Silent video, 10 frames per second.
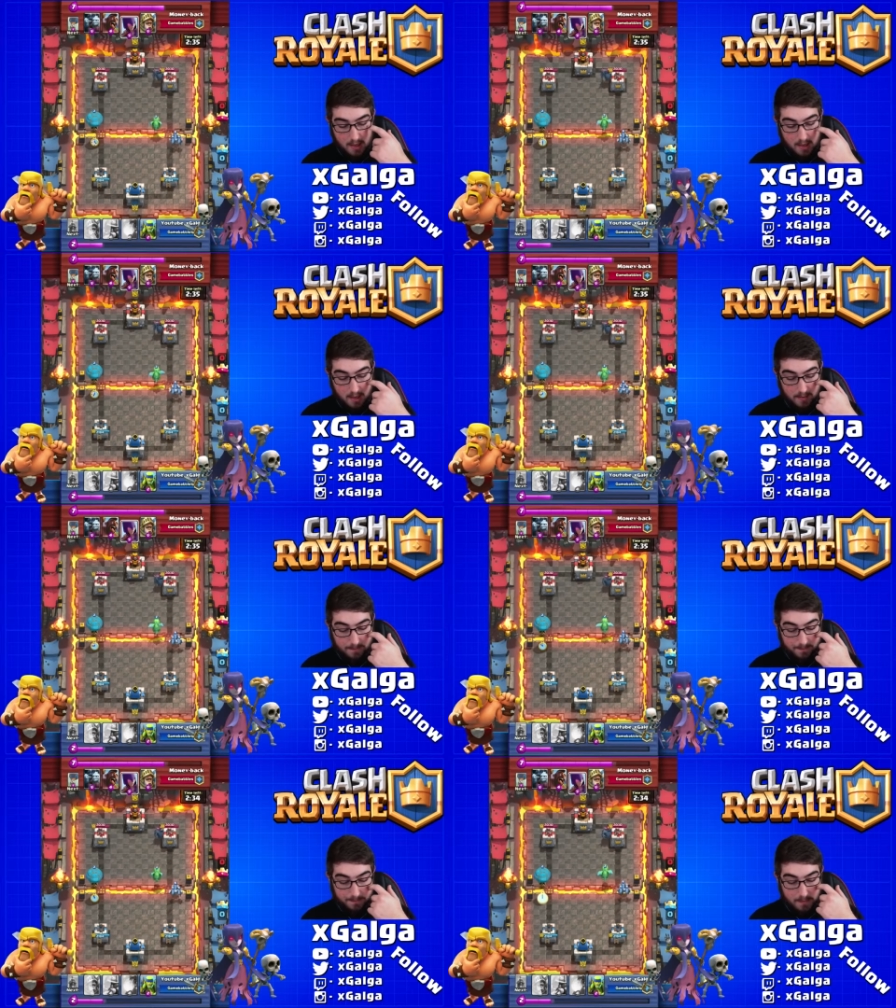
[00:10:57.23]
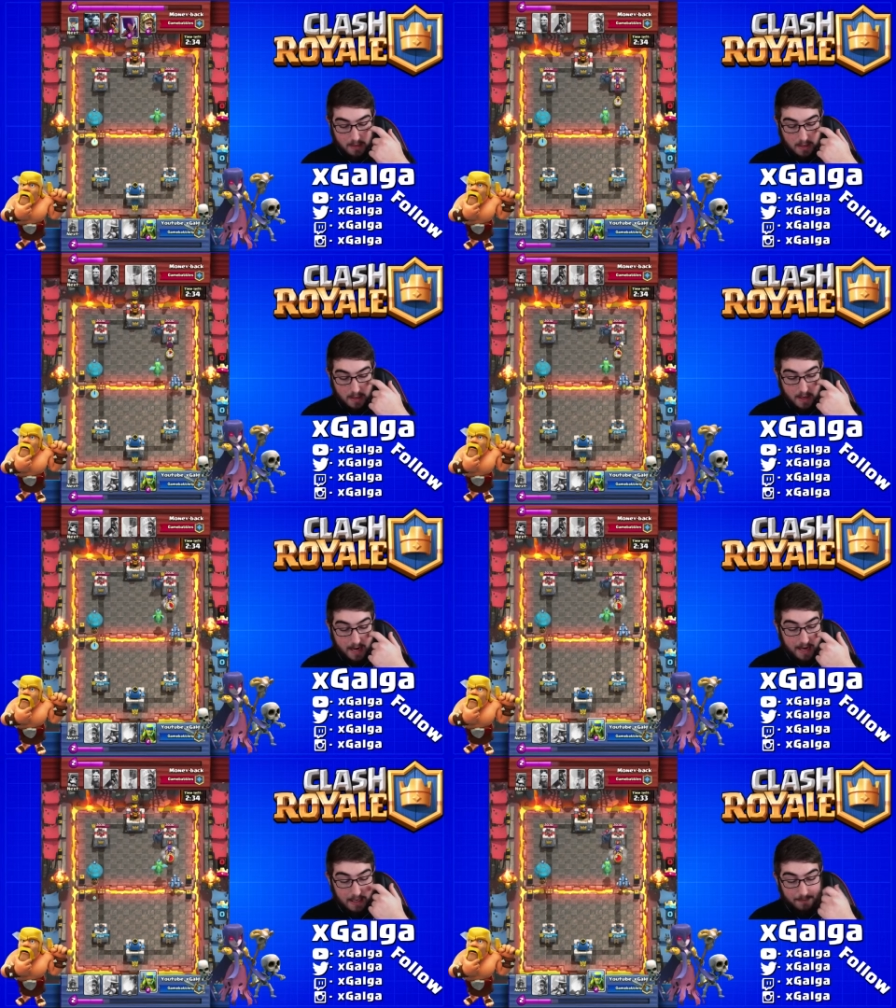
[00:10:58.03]
I
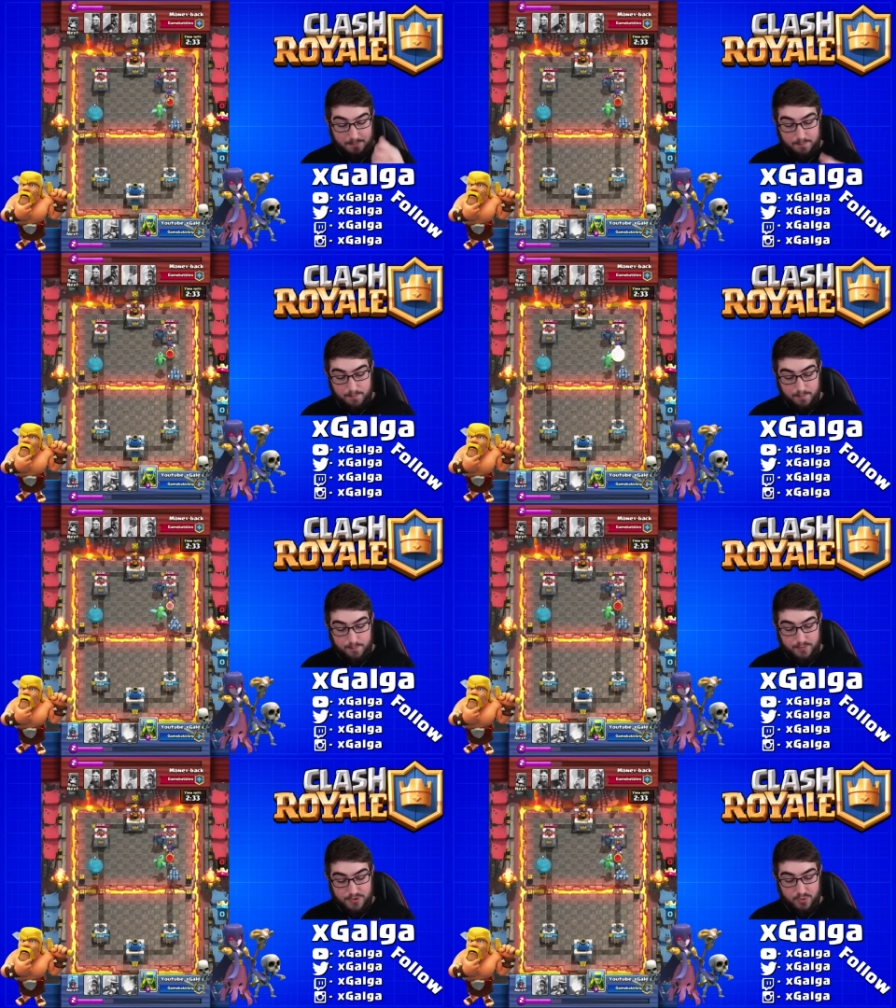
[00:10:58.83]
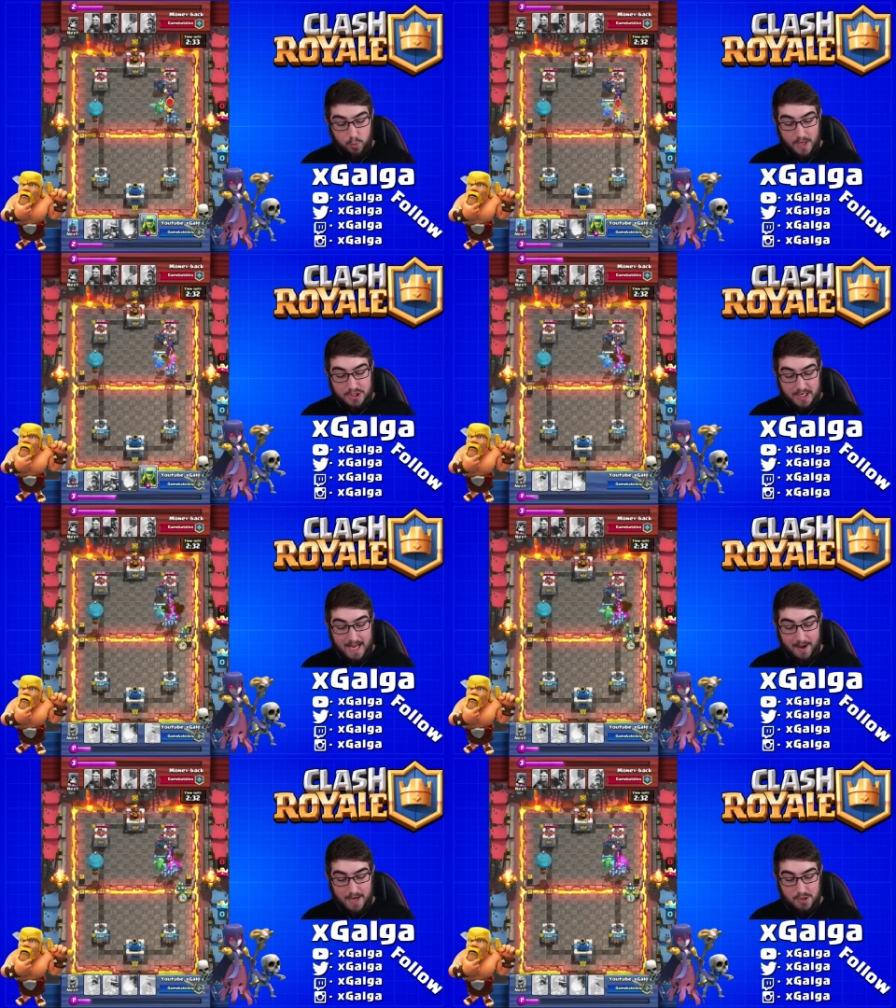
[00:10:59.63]
ended up switching
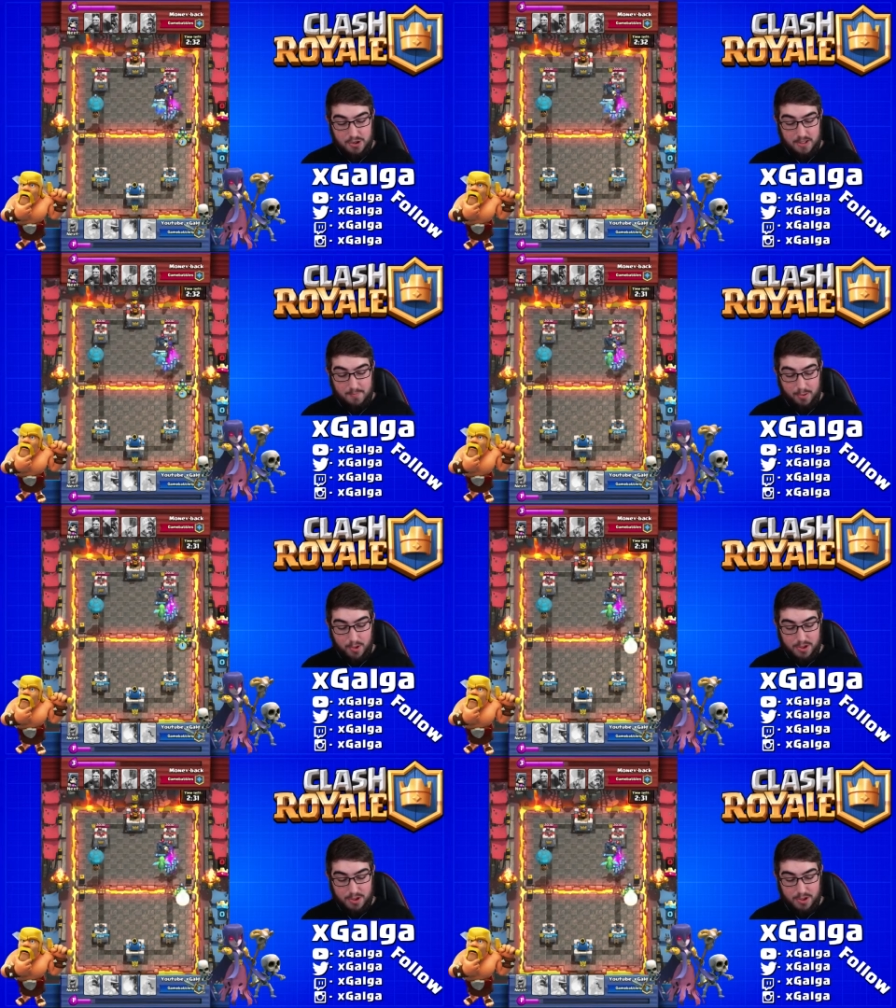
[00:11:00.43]
how I usually